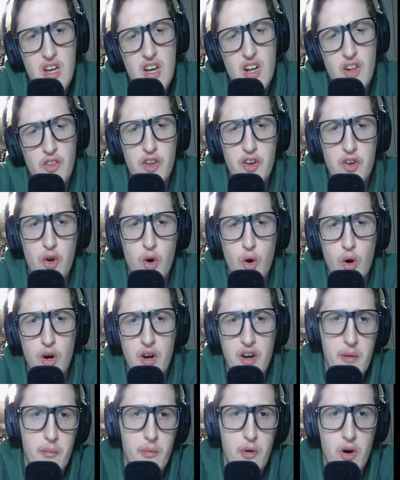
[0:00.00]
Lindor
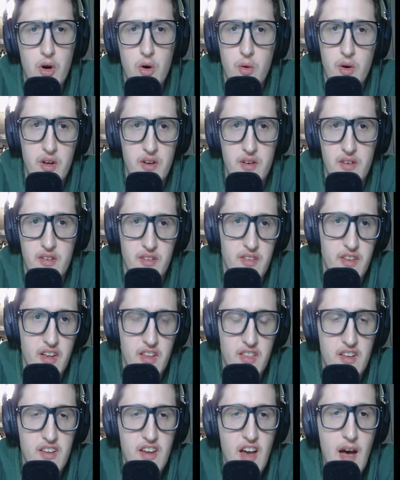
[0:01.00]
and Nimmo, and
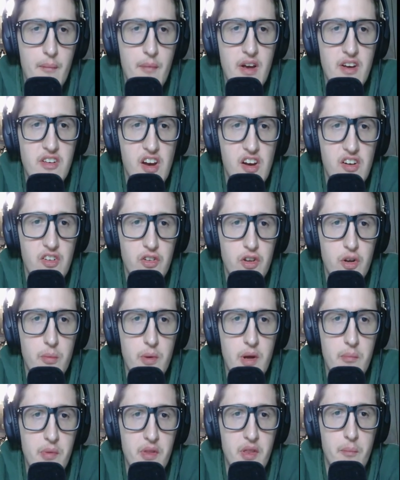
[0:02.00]
like the top might change a little
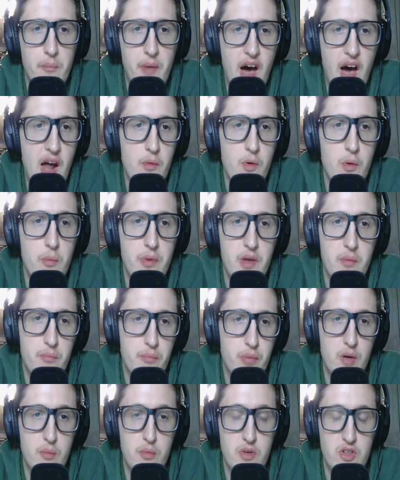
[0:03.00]
bit, but the bottom will be
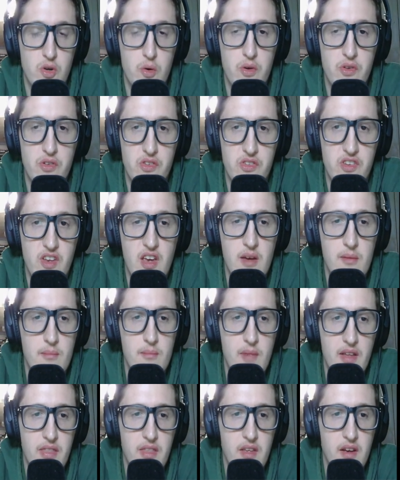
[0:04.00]
pretty much always the
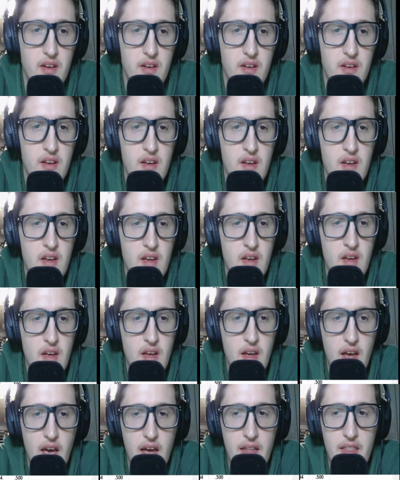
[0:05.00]
same, I think.
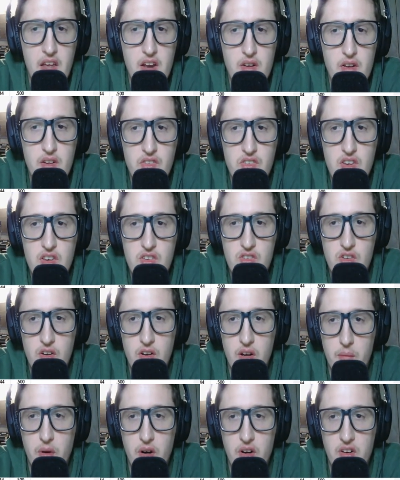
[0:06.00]
And then you can see
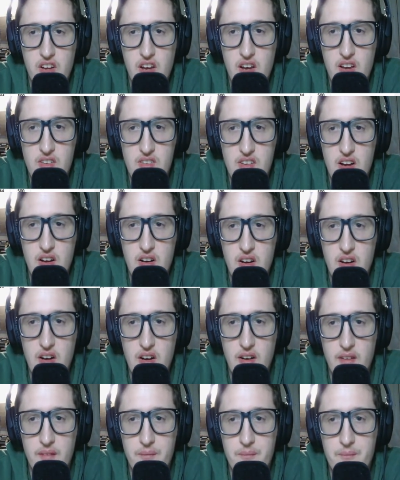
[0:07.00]
Starling Marte is down
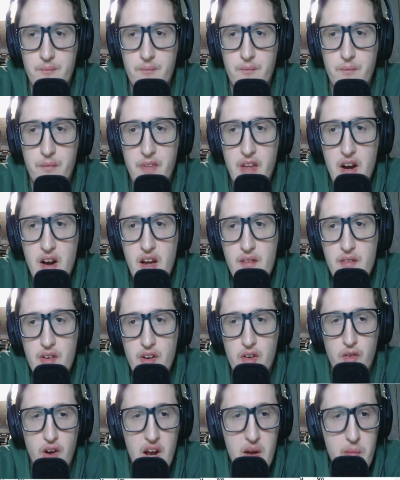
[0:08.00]
here. They don't have a
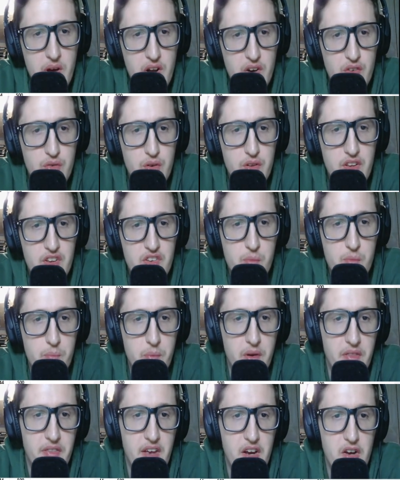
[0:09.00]
great bench for this,
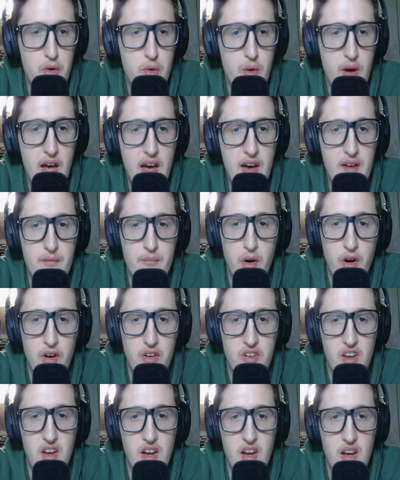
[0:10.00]
but they do have
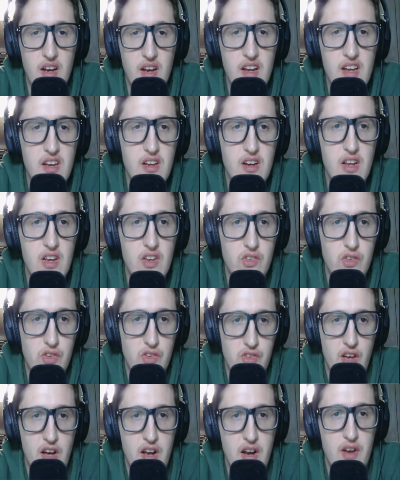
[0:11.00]
Marte, and he could easily
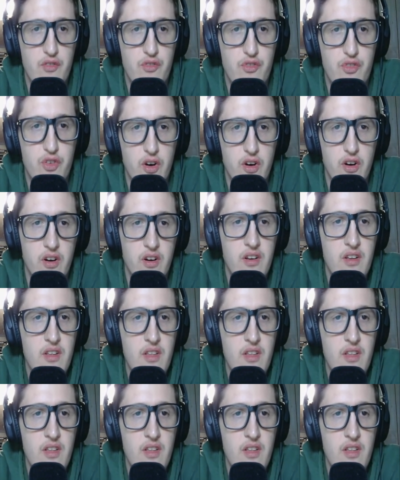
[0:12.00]
slide in for